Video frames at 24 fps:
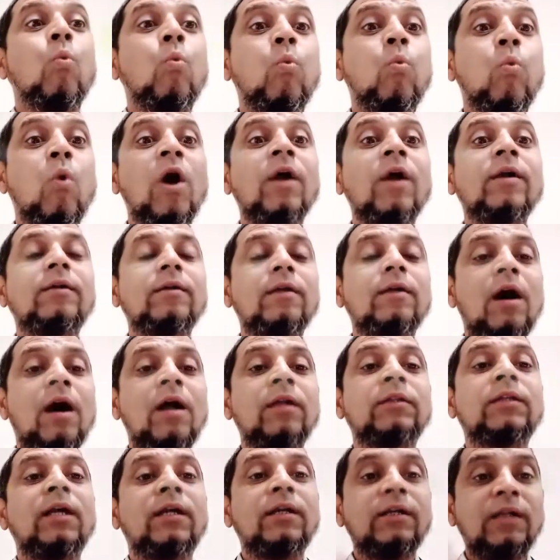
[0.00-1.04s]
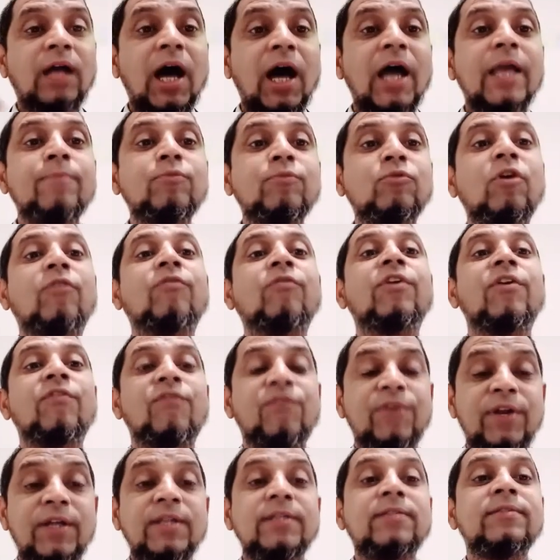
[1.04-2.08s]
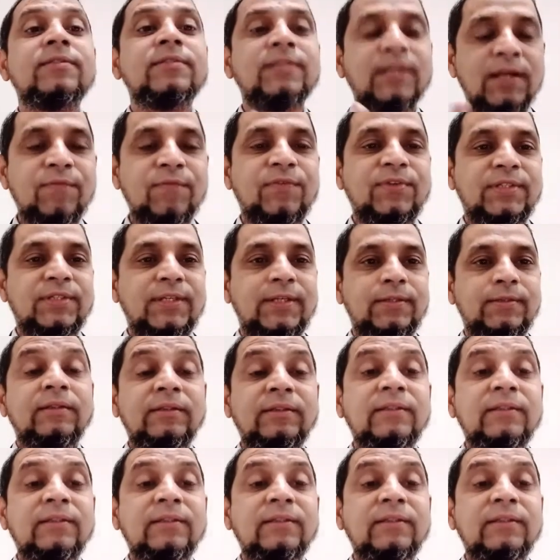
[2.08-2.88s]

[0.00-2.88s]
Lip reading: what are the types of reference services?